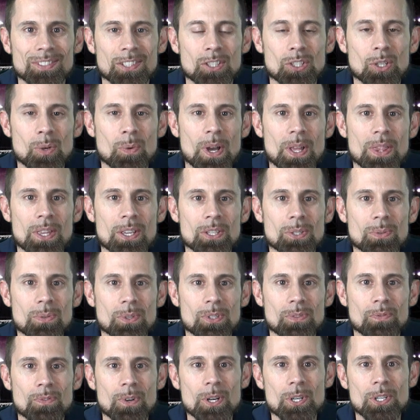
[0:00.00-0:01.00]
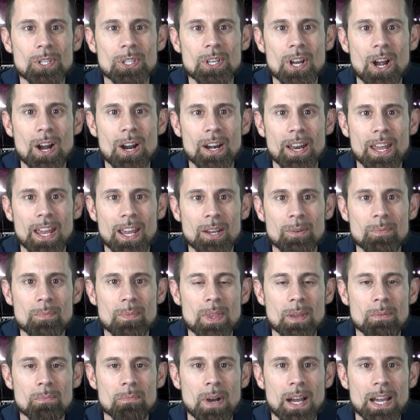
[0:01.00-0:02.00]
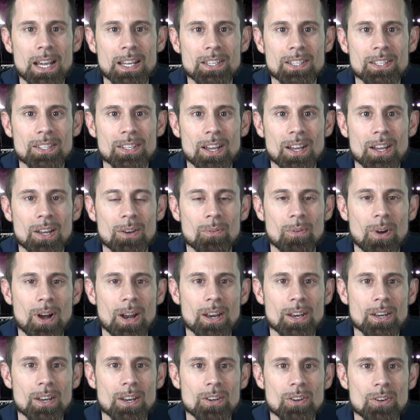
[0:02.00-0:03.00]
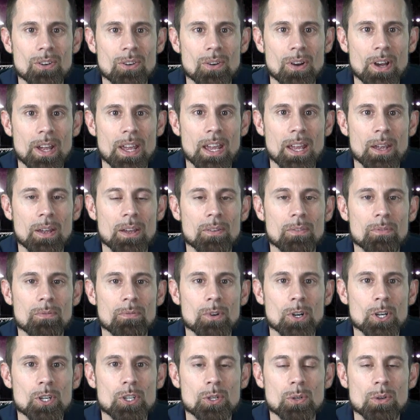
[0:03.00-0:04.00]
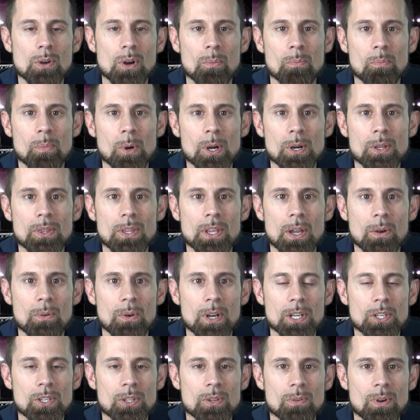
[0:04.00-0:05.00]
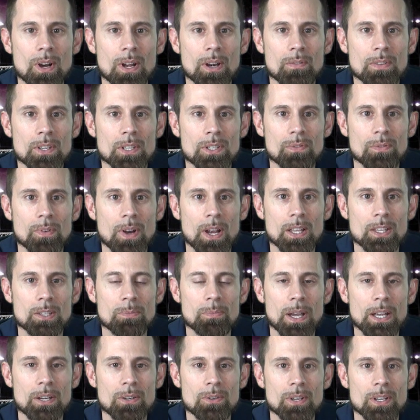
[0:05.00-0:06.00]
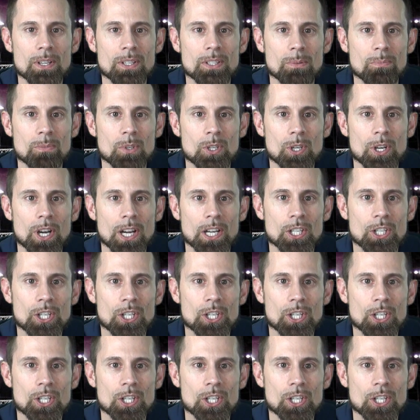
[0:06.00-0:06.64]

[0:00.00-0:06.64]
So when this was first starting, my son wanted to do a virtual birthday wish to one of his friends by doing some trick